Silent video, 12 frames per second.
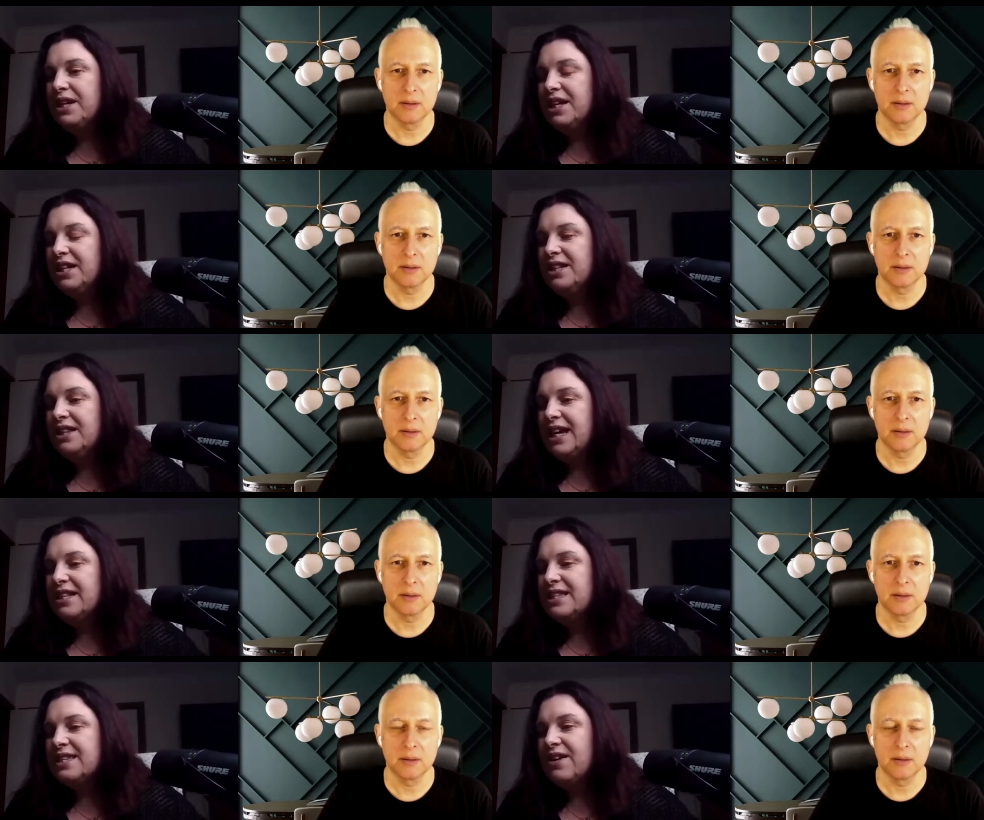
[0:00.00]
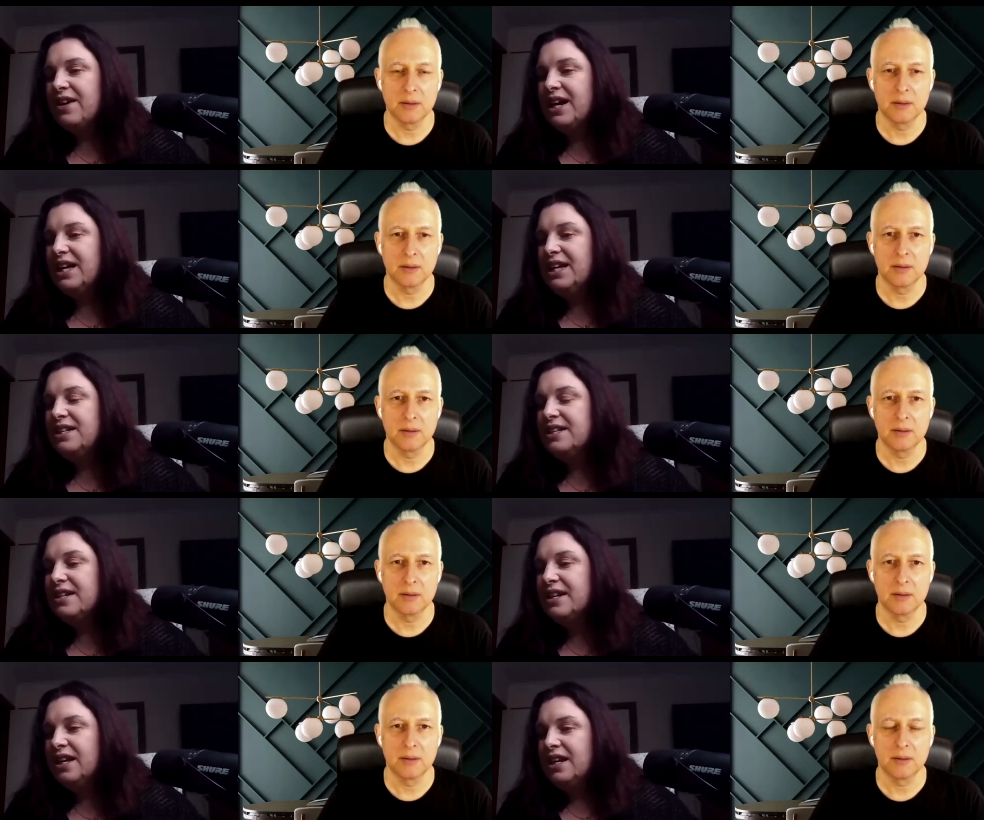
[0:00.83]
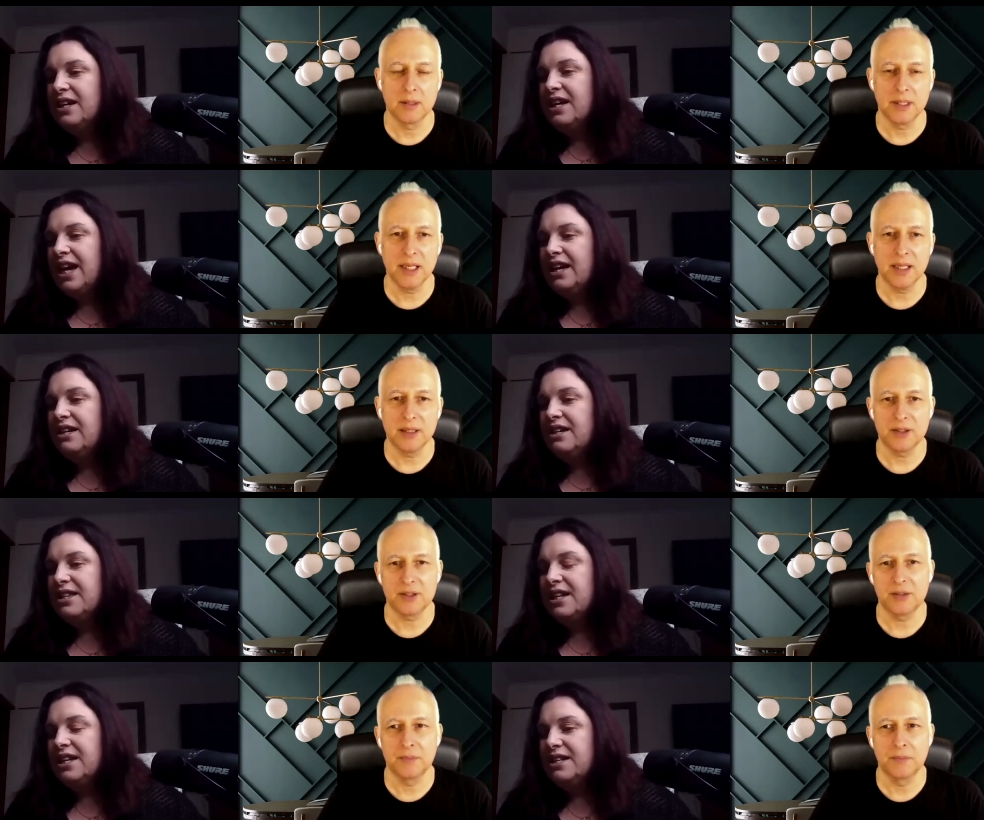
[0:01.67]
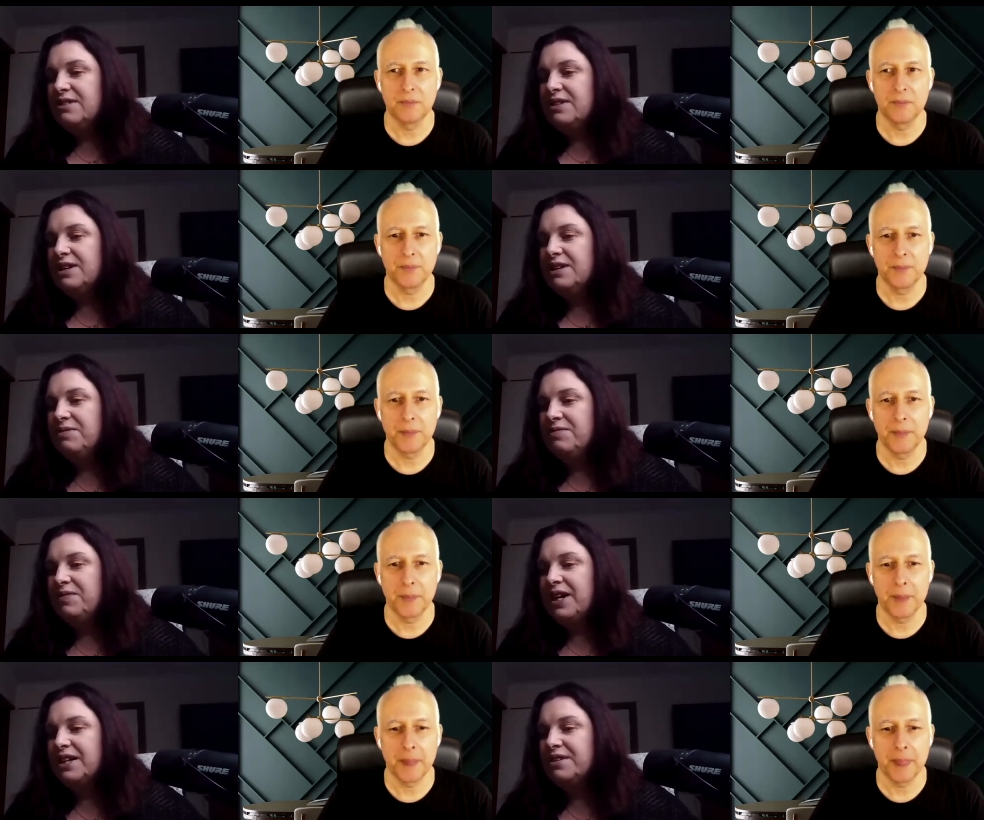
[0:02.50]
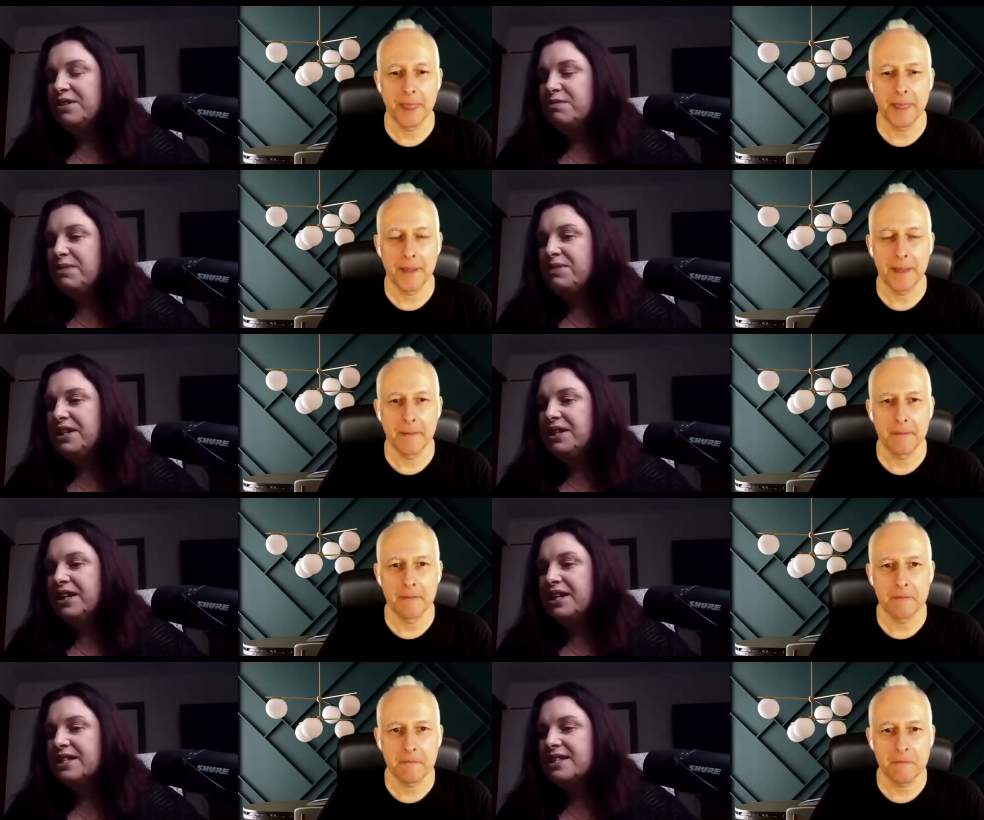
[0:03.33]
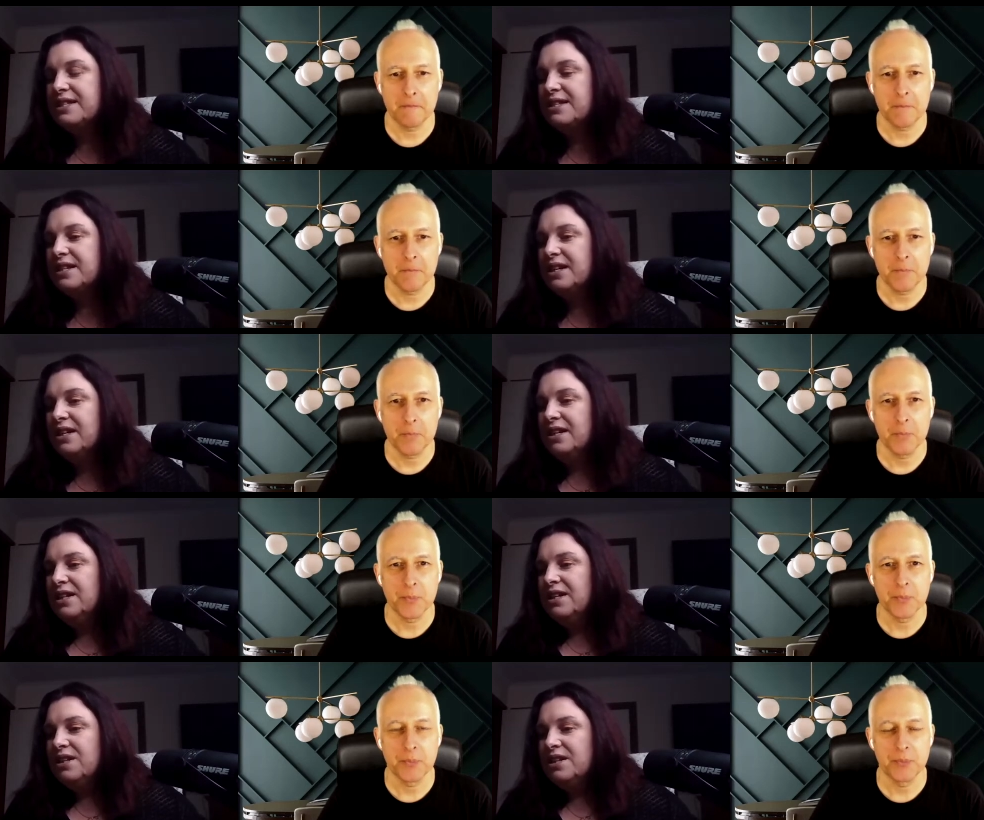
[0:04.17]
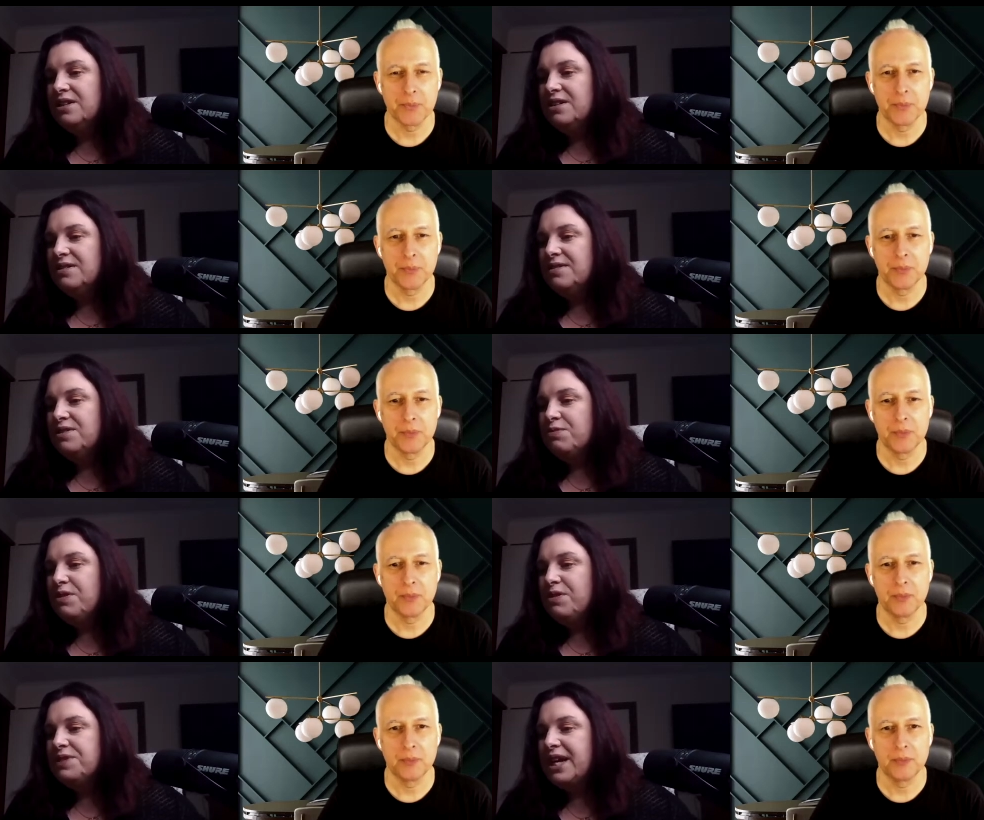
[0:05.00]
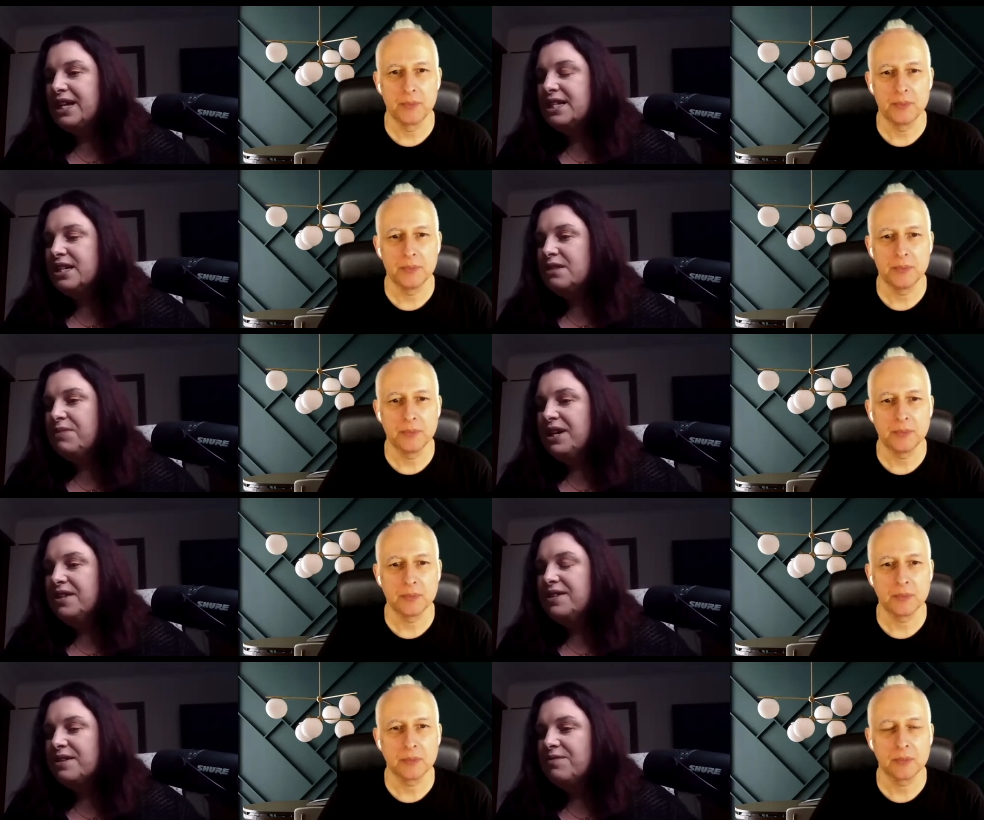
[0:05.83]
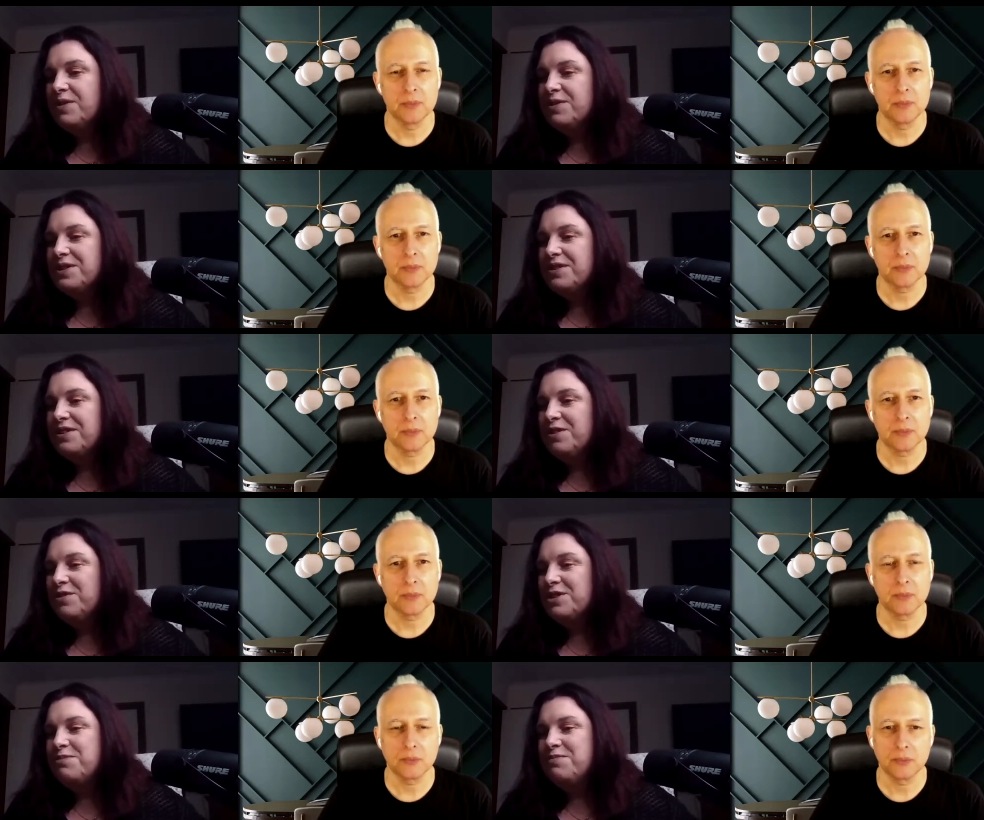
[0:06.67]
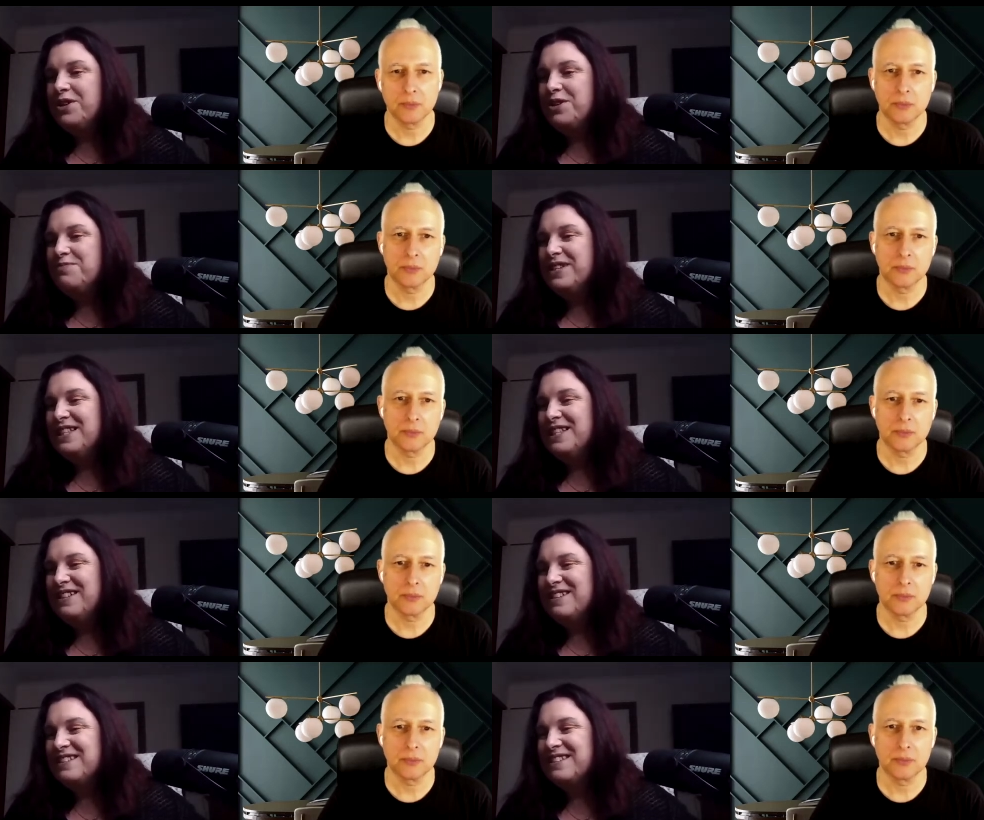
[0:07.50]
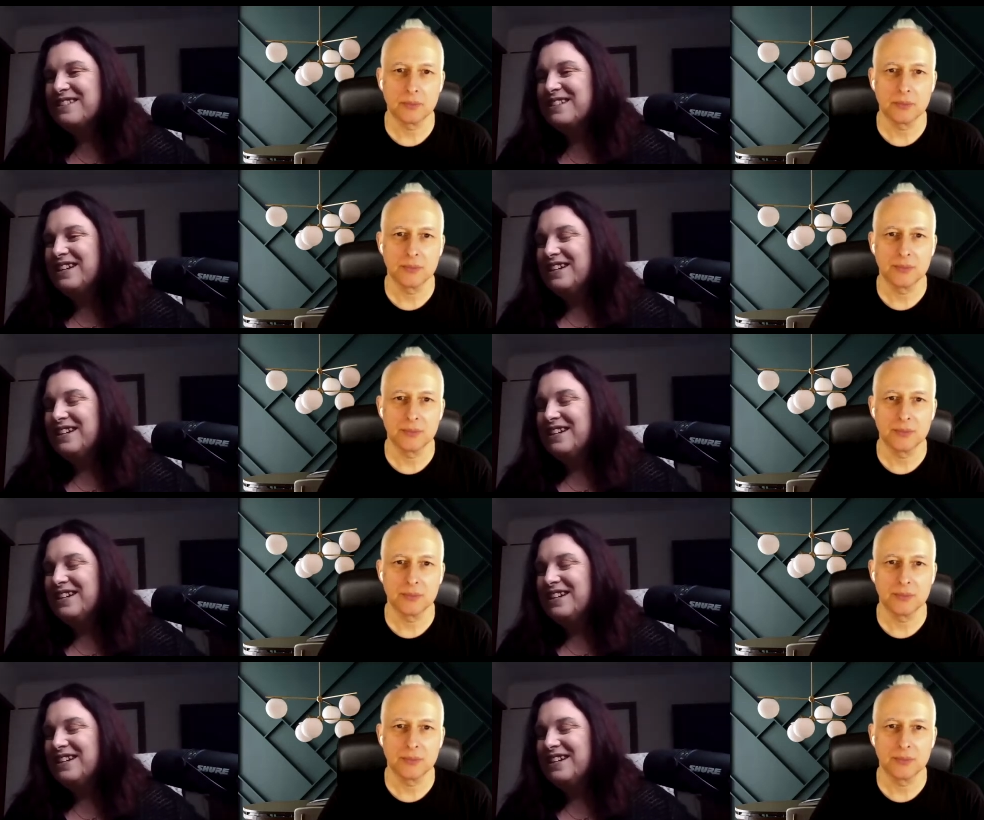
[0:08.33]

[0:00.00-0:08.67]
Speaker 1: in that side. Yes. And then, I don't know, maybe in the last 12 to 18 months, I've also launched my own business.